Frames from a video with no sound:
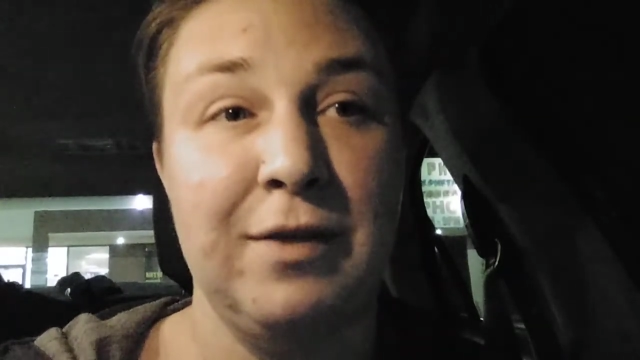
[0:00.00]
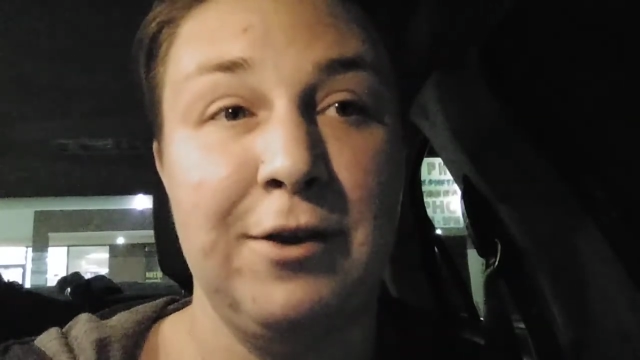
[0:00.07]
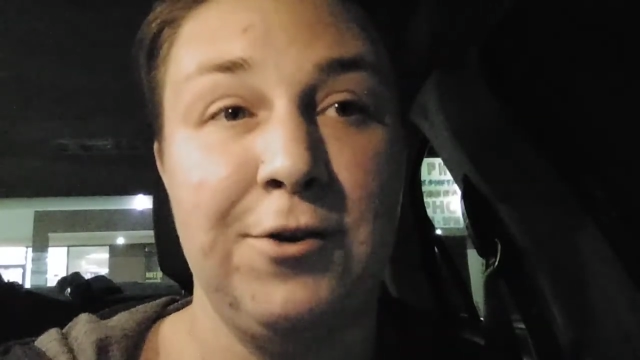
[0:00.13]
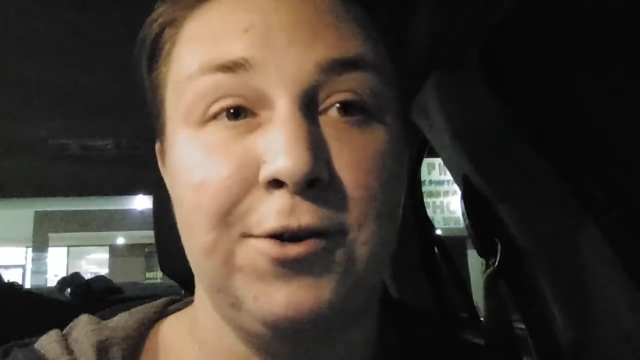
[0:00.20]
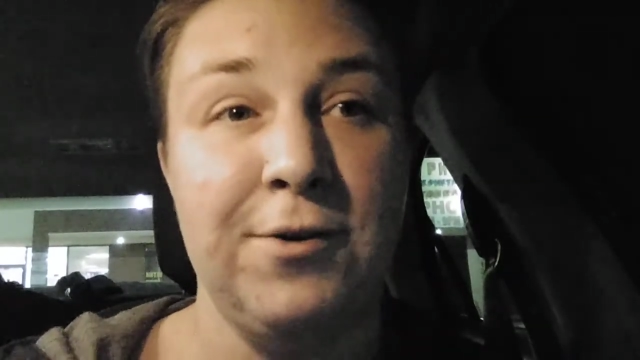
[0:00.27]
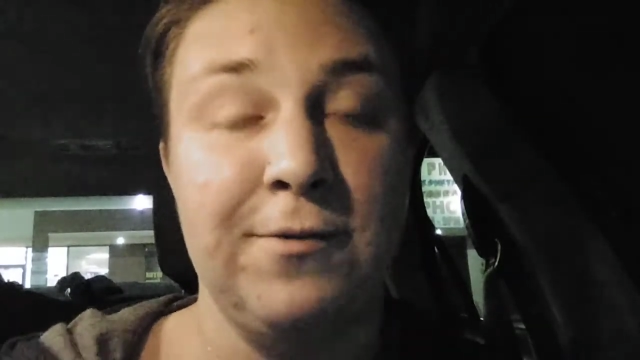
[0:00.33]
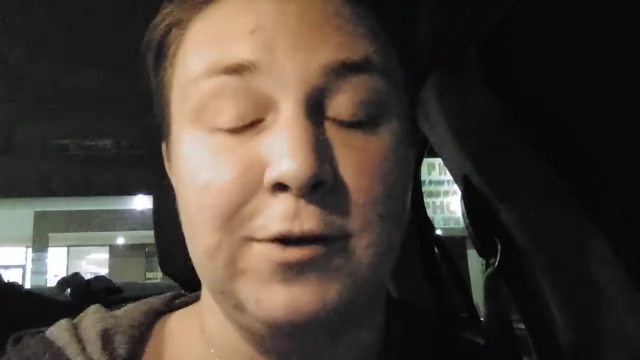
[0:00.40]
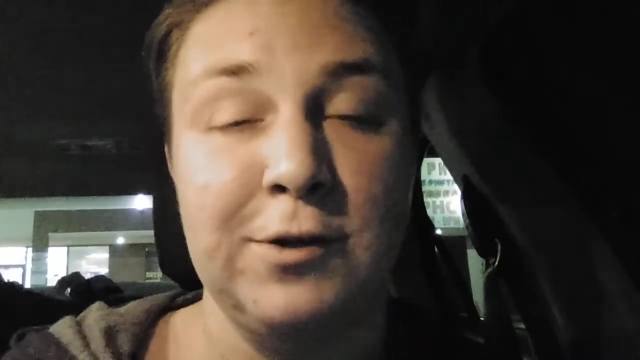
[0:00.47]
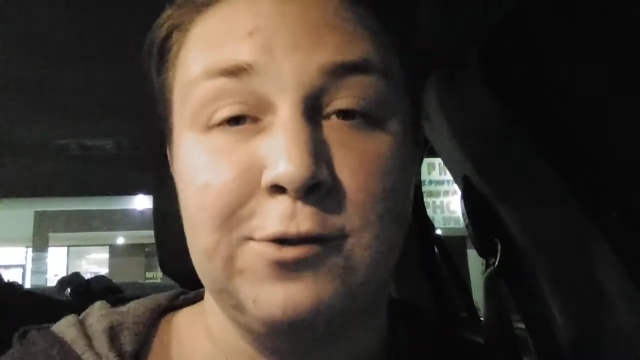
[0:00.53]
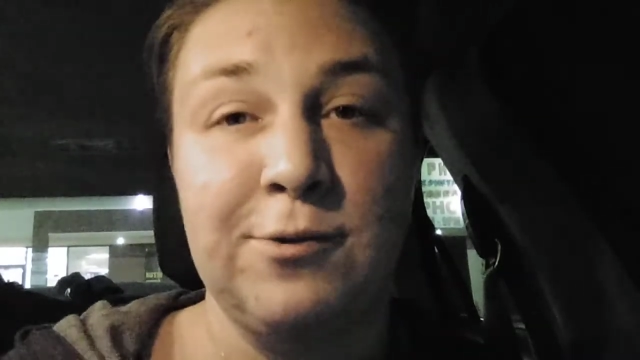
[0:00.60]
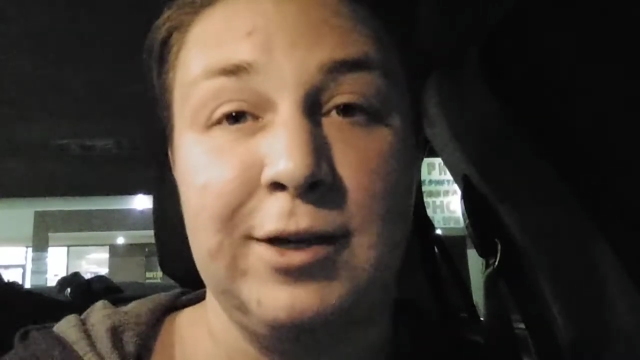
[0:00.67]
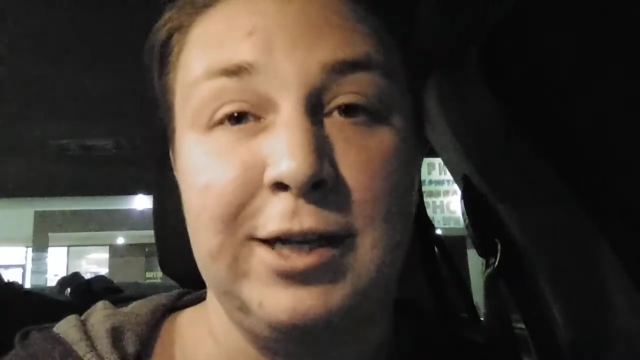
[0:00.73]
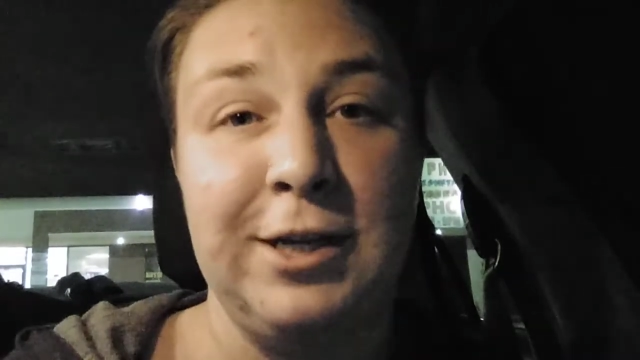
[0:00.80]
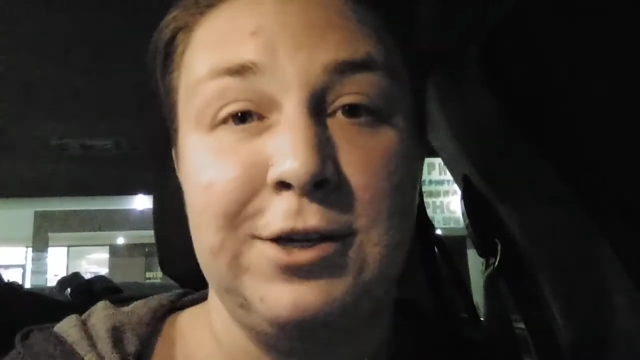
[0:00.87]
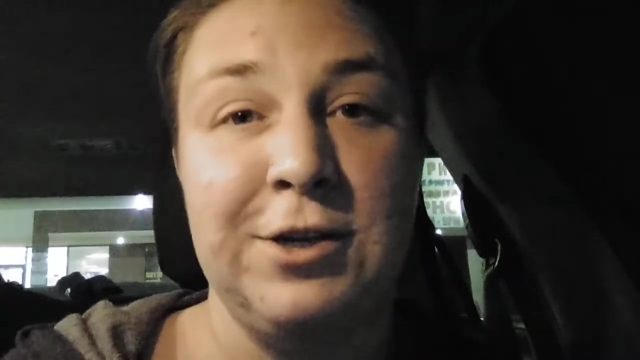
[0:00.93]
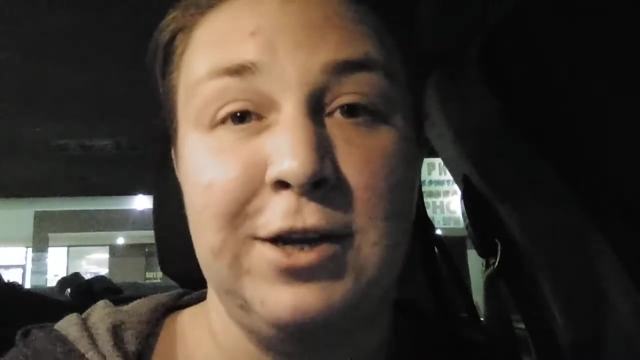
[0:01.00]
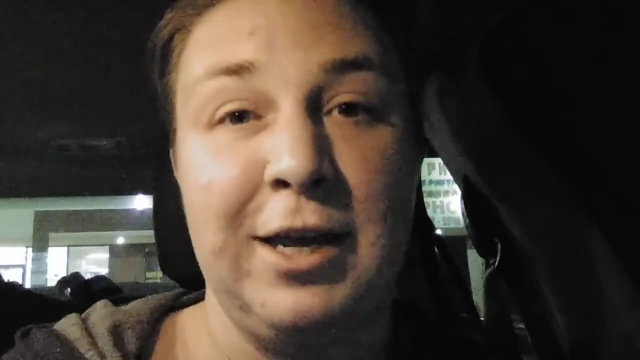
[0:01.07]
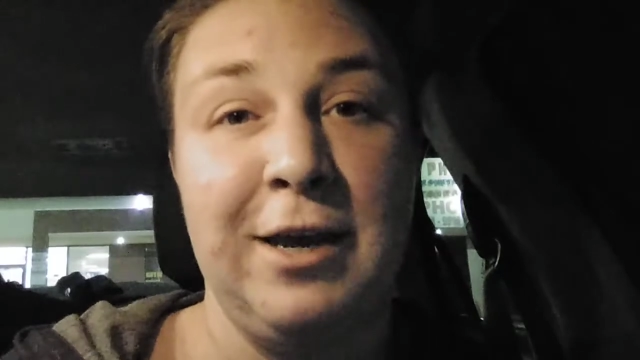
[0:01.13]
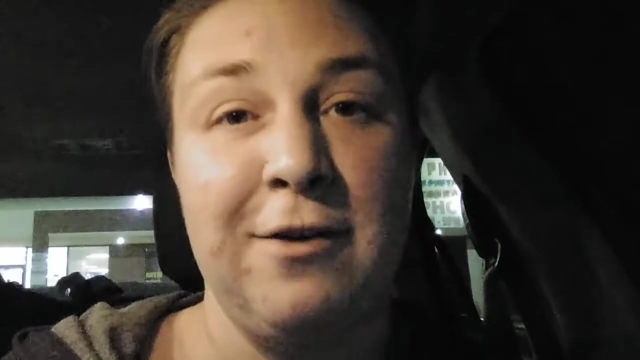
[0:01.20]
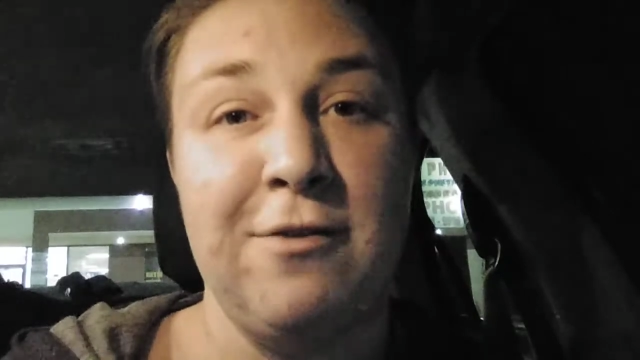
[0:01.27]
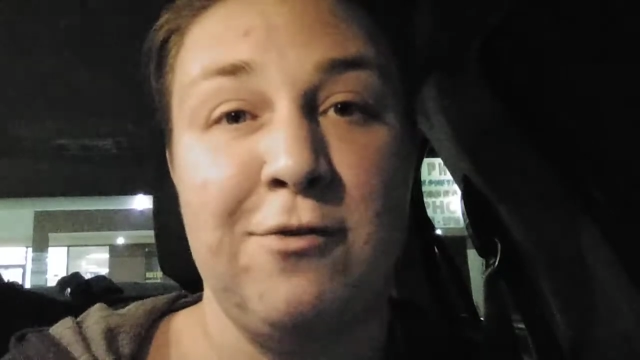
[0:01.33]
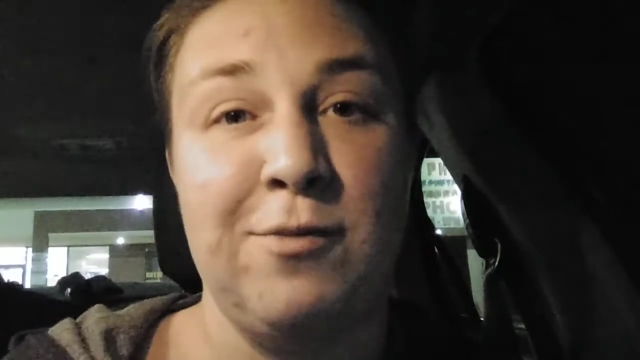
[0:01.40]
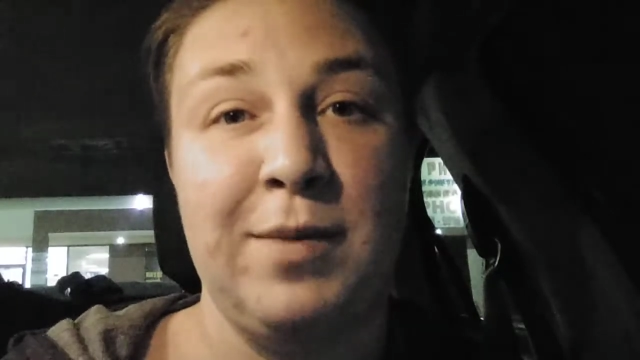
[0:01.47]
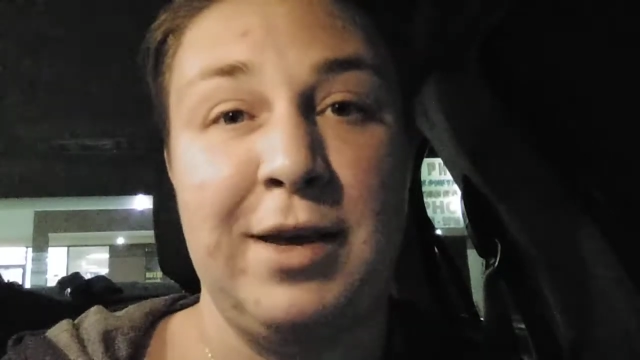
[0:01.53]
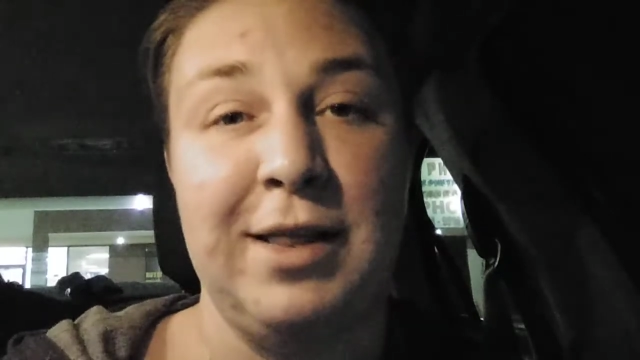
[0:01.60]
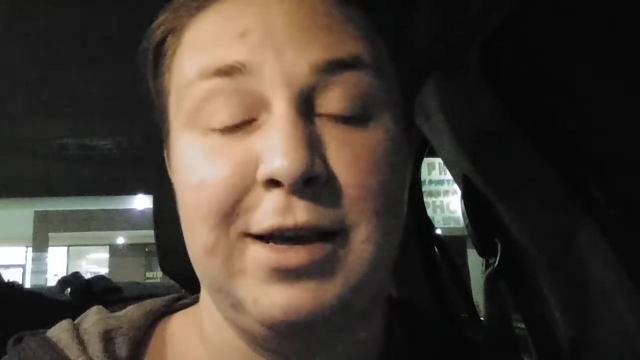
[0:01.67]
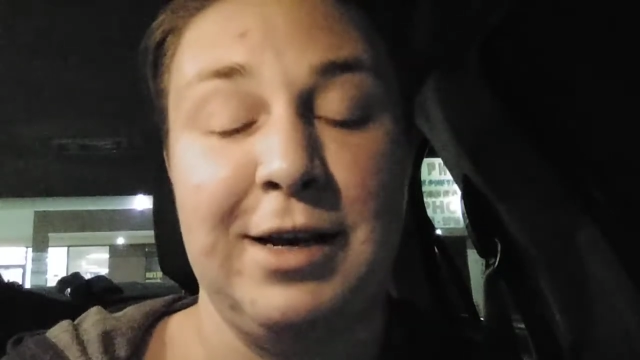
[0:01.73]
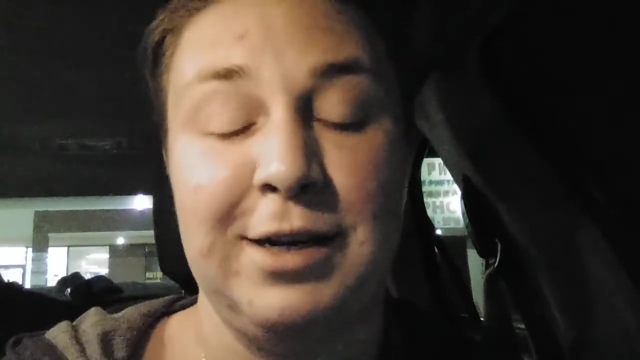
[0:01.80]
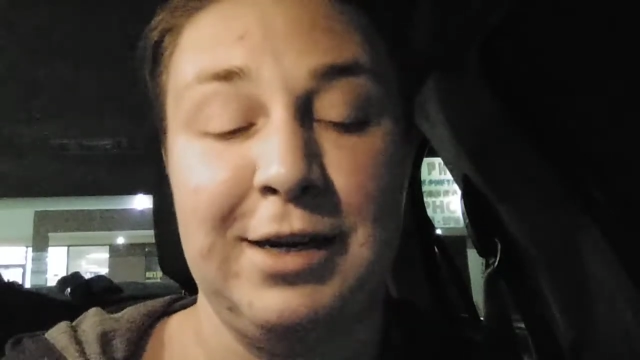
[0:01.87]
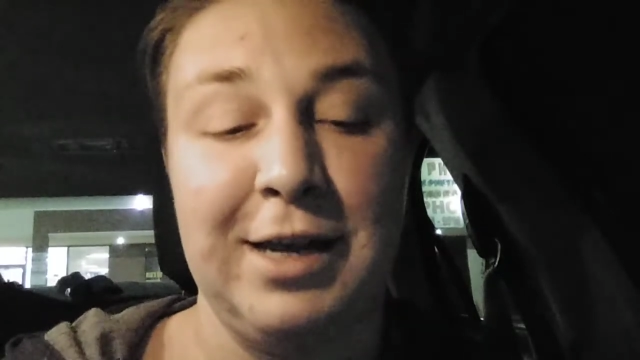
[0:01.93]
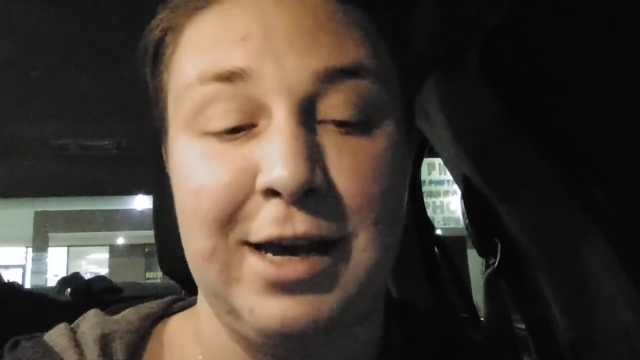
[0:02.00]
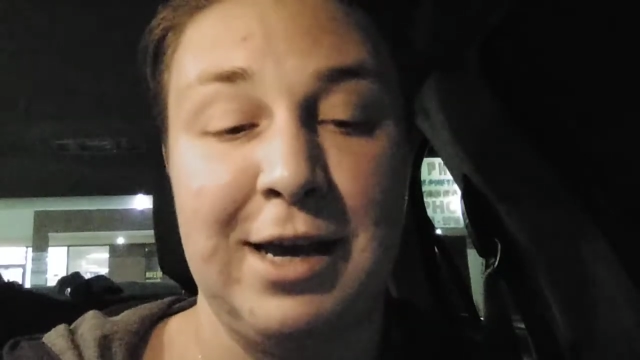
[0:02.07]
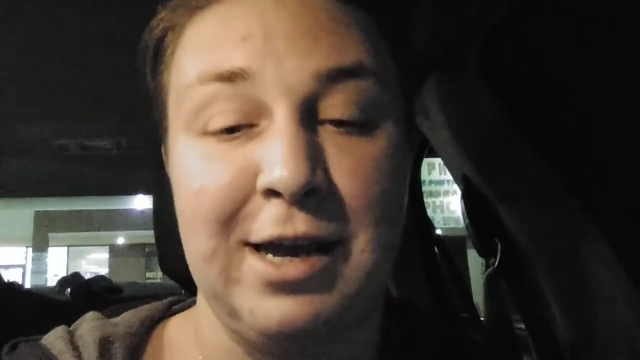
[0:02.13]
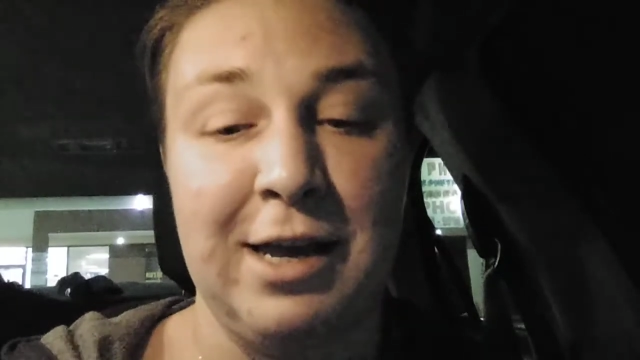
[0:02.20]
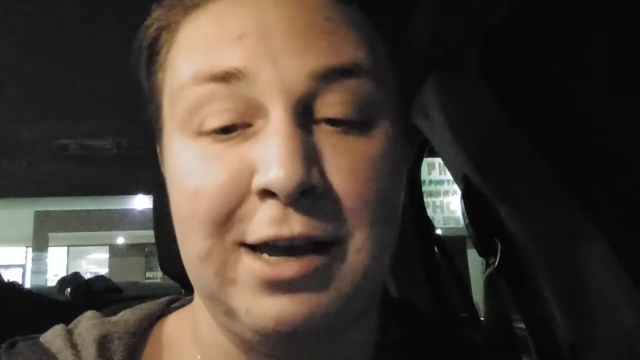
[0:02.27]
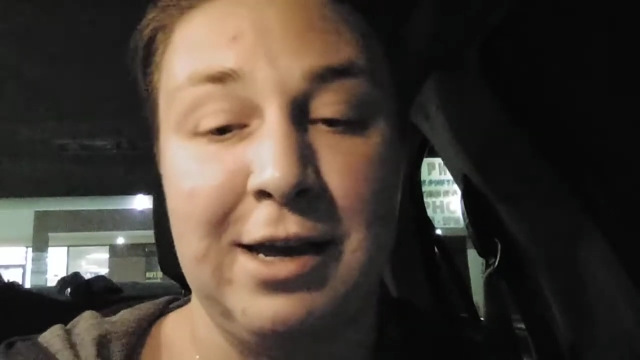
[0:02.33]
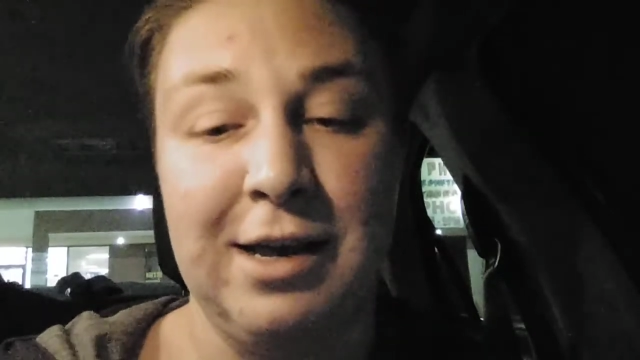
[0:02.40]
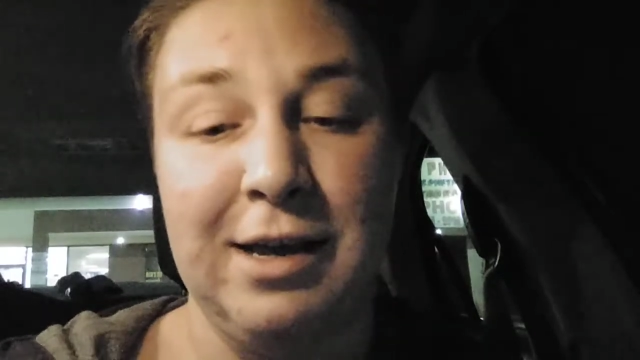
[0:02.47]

the universe really took care of me that day,